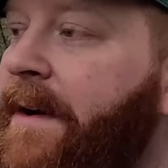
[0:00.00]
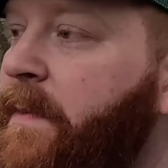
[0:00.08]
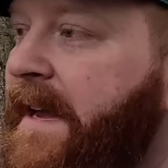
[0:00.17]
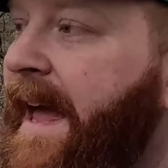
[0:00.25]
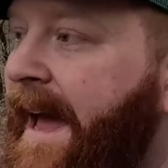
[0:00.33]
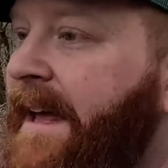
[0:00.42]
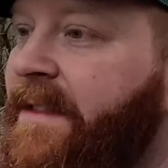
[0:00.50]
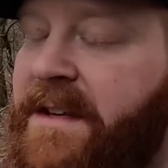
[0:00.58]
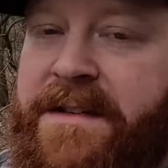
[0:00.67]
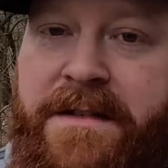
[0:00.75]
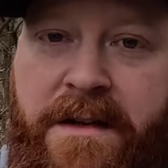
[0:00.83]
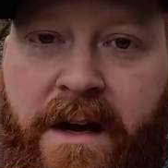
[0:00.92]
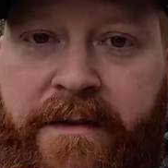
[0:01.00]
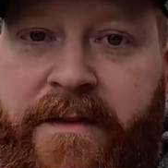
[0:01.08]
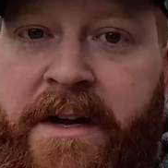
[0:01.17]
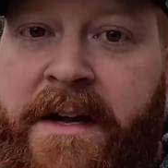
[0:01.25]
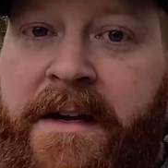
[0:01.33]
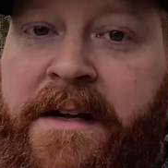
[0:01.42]
we had this stuff,
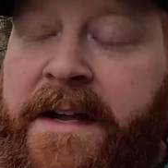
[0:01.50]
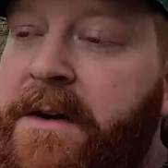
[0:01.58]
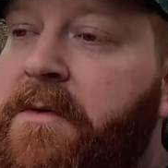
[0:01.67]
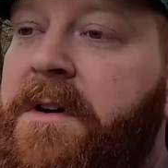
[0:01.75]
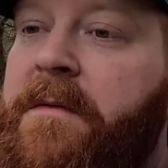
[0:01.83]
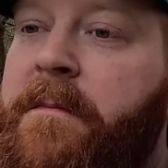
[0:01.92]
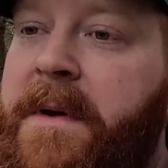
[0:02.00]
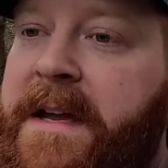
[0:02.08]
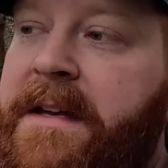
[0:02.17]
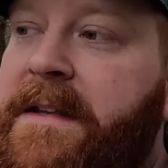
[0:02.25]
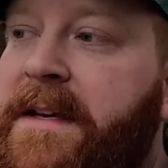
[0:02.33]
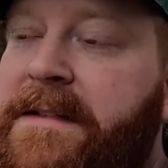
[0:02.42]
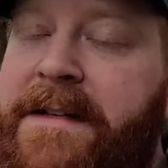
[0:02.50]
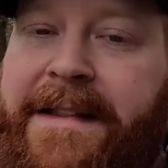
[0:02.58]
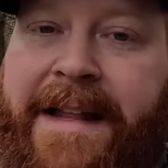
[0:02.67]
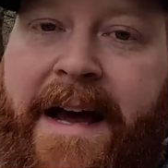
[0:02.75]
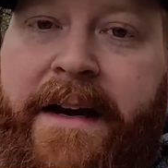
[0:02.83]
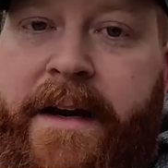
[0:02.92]
it would have made things a
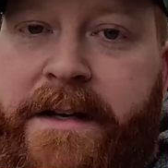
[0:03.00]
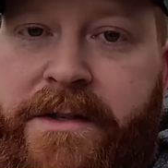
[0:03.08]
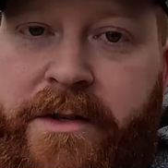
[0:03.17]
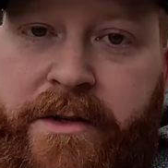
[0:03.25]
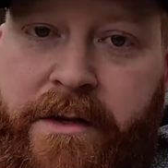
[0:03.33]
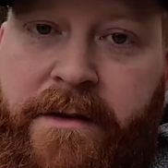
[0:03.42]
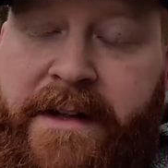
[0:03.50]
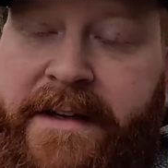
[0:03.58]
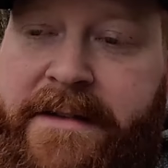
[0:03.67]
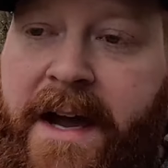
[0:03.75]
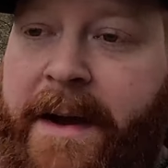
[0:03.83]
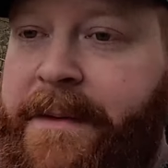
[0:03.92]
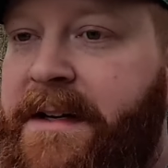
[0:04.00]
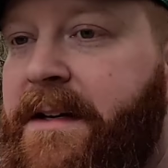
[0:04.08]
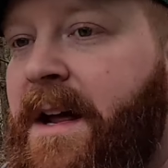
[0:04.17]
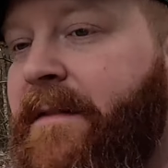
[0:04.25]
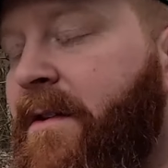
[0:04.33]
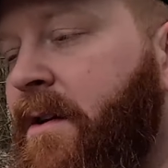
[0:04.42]
lot nicer during that time. And you
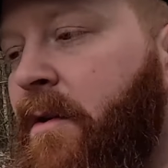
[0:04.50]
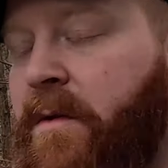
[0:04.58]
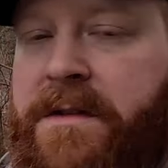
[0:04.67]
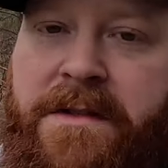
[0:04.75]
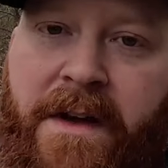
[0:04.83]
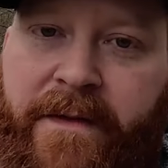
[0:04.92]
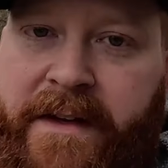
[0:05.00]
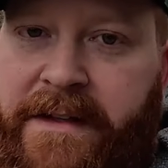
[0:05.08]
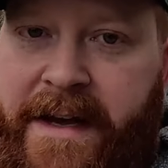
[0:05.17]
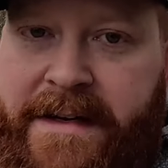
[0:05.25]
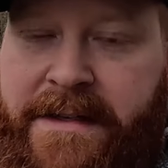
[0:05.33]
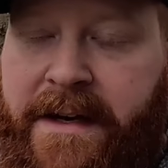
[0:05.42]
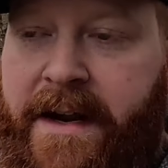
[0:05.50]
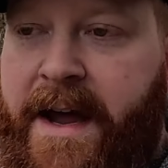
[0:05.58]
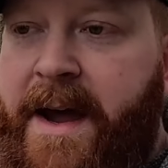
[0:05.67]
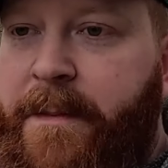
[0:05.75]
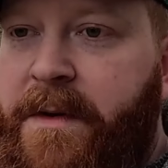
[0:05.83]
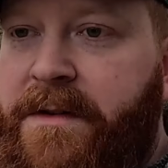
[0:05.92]
never know when stuff like that is going to
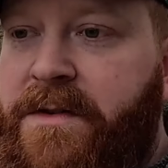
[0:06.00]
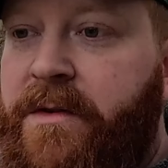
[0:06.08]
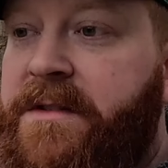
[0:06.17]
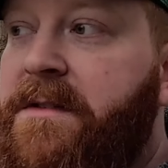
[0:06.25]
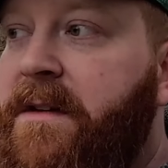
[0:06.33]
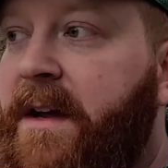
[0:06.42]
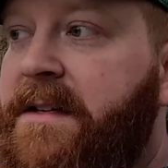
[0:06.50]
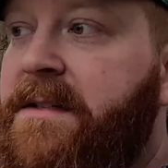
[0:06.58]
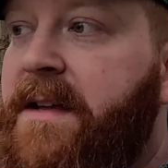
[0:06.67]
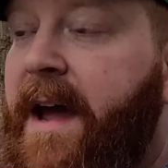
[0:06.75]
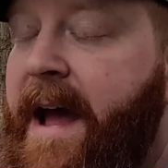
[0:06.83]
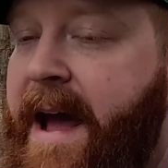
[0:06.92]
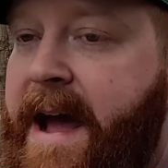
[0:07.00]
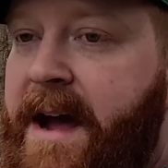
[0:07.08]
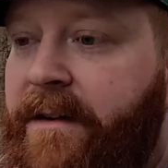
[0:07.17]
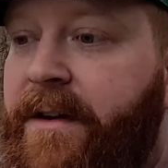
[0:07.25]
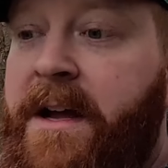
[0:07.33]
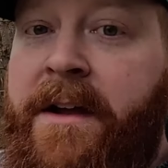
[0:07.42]
happen. So it's nice to
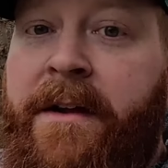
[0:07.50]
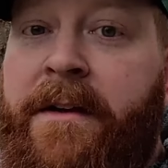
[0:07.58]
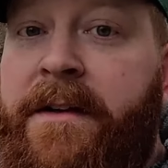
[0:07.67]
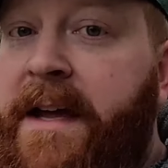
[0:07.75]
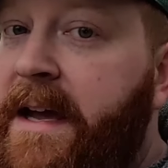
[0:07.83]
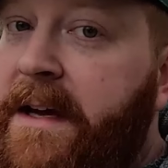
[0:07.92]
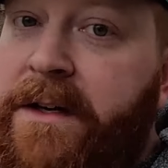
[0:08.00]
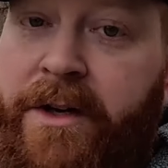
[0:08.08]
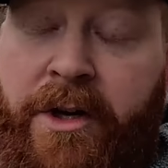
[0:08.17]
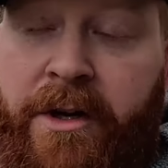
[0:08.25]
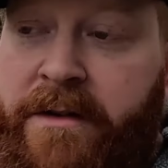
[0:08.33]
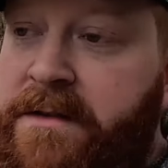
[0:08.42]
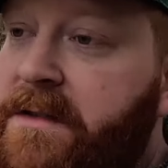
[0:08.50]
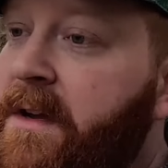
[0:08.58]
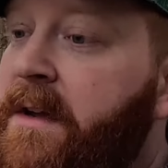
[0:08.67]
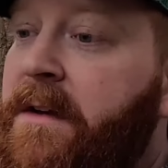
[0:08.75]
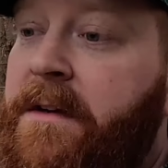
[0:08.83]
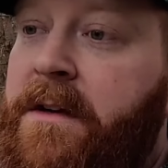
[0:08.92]
have canned goods,
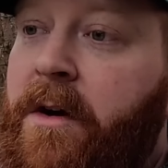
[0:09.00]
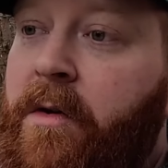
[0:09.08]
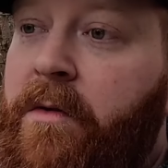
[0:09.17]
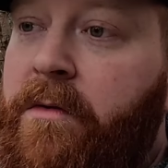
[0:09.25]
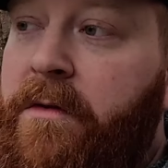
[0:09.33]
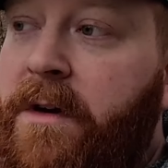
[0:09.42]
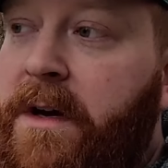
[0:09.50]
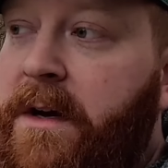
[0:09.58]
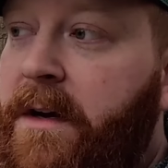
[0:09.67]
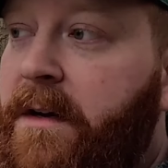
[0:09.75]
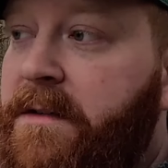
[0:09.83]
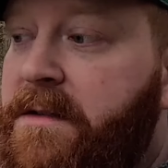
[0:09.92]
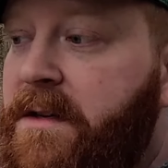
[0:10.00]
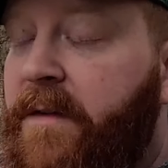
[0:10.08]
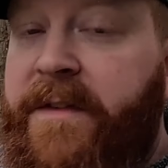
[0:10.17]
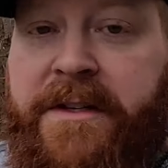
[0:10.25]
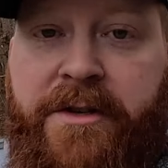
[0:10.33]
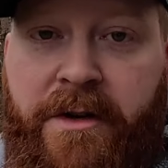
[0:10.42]
you know, uh, stuff
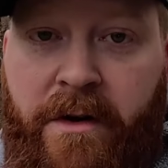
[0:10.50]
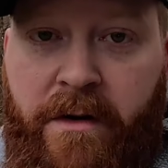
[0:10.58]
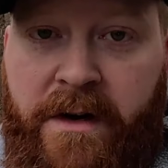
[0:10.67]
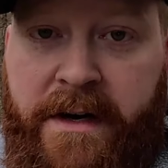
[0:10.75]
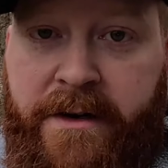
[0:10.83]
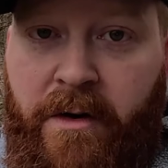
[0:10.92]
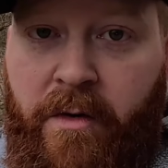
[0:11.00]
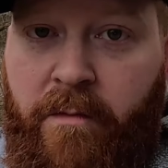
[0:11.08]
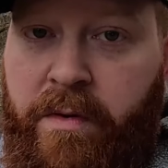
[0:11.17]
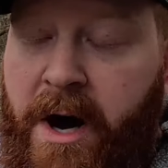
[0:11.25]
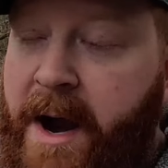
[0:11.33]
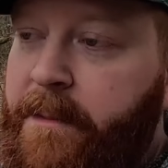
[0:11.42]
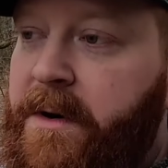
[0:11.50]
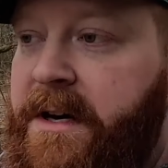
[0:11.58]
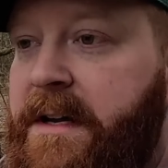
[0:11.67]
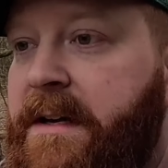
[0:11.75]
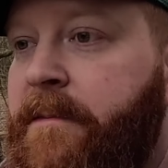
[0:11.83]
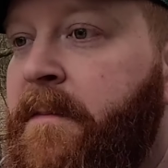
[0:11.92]
that you're growing on your own
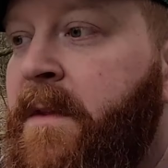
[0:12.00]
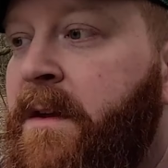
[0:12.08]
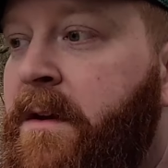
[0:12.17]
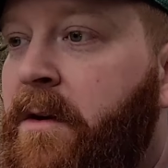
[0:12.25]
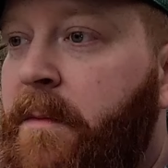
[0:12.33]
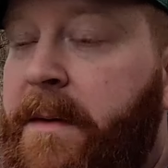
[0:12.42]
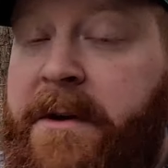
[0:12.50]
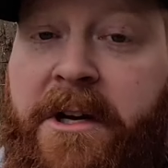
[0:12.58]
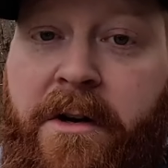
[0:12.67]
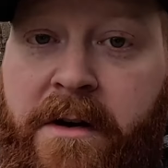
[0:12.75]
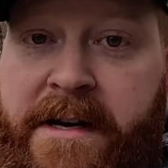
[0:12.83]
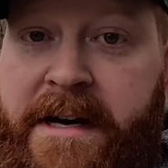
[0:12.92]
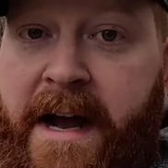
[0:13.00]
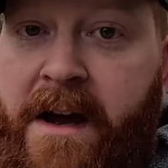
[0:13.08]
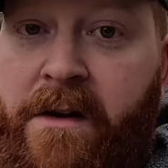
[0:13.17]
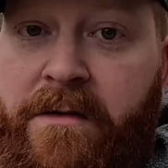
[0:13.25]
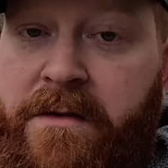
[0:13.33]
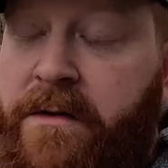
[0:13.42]
property, you know, maybe a
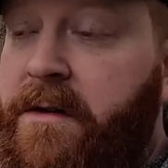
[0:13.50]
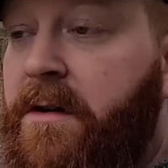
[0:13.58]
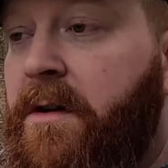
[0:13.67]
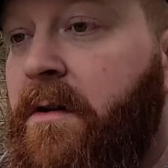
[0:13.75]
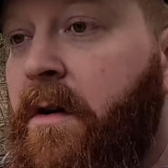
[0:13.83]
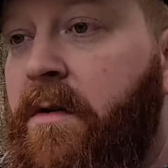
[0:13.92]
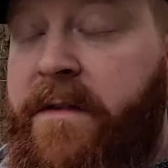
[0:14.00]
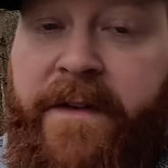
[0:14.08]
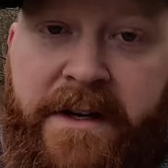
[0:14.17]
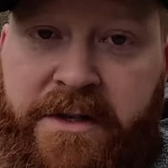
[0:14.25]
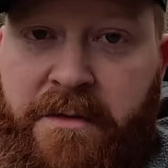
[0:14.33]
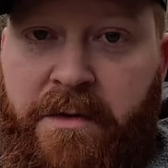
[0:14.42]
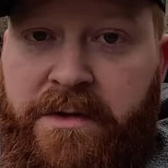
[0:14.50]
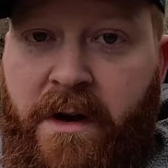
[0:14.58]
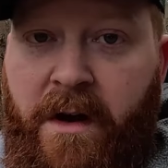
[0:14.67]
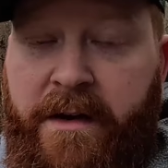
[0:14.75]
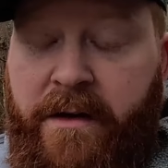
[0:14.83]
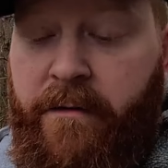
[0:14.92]
greenhouse, so you're growing vegetables
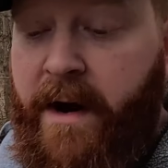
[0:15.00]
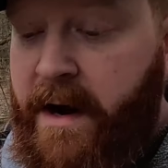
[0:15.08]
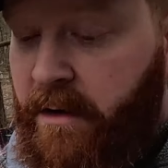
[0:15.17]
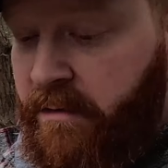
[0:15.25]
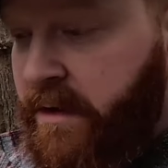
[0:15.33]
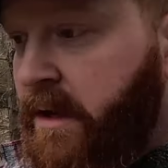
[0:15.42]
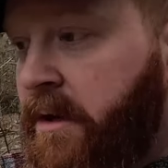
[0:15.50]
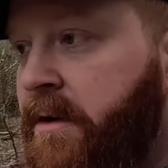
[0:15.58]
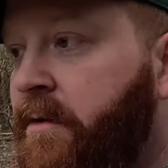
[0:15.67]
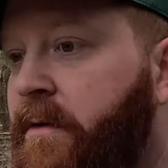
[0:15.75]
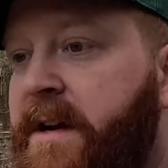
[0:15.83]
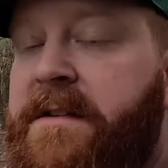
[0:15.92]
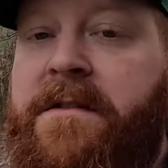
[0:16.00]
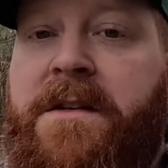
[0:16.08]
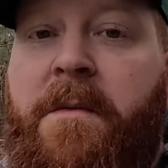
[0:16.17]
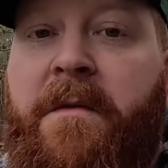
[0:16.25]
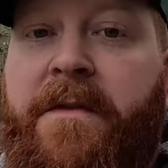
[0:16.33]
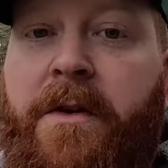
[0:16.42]
all year round, you're raising
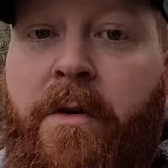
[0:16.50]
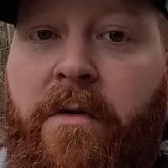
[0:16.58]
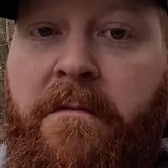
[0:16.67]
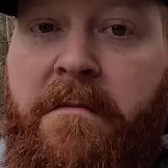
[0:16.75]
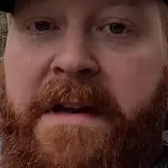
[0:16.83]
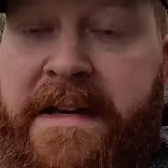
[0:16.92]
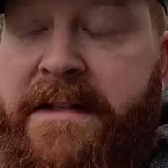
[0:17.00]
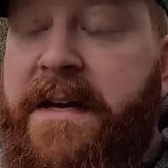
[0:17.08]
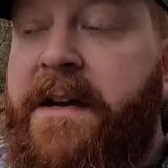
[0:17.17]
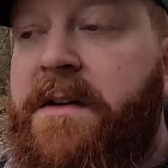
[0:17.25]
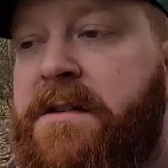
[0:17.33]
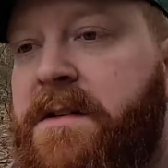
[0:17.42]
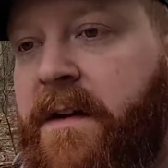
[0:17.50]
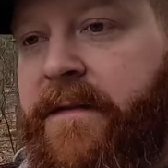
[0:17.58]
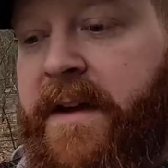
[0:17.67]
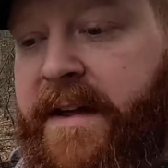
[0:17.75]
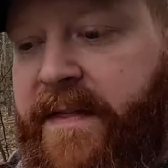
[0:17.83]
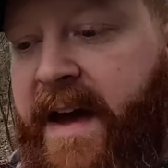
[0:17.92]
some of your own meat, stuff
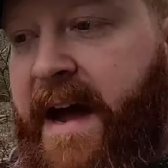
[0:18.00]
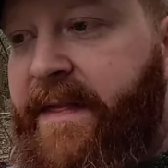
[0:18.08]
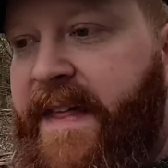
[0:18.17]
like that.